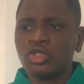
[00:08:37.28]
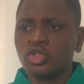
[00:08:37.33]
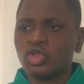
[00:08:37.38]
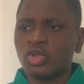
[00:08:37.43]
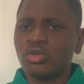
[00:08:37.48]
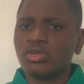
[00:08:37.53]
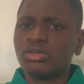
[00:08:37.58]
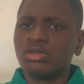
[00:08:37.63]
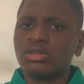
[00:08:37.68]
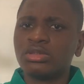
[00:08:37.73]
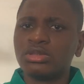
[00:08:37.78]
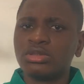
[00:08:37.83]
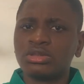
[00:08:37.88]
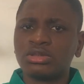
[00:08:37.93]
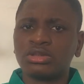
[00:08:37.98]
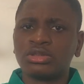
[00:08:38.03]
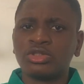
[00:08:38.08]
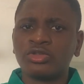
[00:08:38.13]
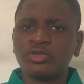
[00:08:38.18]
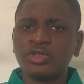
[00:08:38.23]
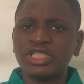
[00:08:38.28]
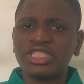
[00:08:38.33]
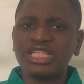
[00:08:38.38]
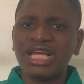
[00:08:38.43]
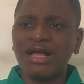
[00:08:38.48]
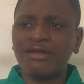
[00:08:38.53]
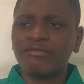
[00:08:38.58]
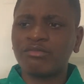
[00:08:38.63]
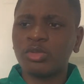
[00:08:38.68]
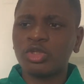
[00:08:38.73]
So the rich
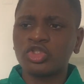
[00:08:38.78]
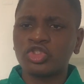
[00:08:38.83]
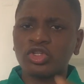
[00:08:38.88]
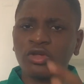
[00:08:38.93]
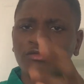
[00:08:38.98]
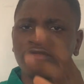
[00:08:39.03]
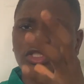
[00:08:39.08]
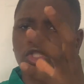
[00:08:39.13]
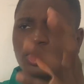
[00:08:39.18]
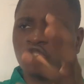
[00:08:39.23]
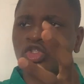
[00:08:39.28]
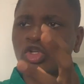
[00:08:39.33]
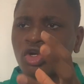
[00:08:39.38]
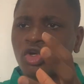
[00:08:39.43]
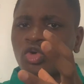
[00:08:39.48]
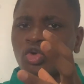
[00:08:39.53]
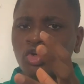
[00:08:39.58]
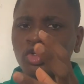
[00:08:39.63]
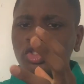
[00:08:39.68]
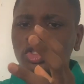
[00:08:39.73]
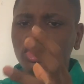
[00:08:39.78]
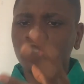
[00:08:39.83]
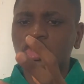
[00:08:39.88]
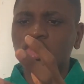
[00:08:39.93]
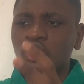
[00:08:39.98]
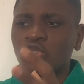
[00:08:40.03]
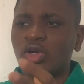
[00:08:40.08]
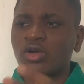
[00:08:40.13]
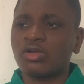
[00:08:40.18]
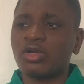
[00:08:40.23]
have most of this
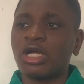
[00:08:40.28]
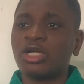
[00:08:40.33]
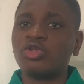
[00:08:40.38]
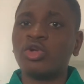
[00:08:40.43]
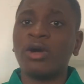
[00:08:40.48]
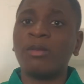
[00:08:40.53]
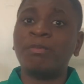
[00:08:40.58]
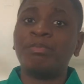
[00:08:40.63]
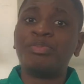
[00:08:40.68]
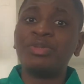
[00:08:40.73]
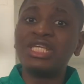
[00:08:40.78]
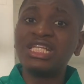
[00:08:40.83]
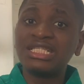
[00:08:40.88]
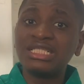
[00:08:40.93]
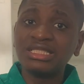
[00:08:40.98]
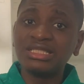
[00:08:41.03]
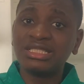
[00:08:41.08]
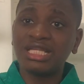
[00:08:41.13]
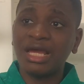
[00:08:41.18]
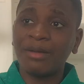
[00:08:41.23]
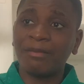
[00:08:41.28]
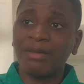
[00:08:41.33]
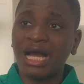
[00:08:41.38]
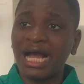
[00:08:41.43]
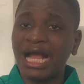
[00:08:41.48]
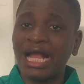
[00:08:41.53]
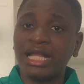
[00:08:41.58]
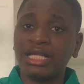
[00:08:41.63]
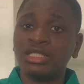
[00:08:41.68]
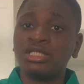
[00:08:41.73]
stock, and you are bidding them
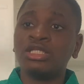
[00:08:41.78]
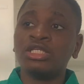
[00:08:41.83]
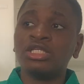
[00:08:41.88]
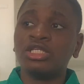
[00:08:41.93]
high